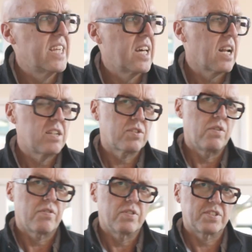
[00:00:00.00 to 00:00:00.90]
Yellows are
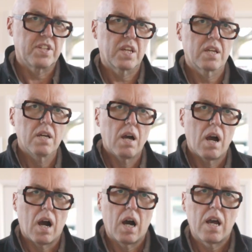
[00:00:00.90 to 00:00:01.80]
interesting.
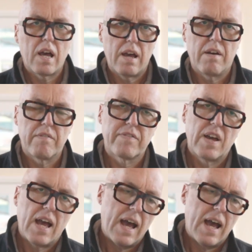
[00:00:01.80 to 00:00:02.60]
I have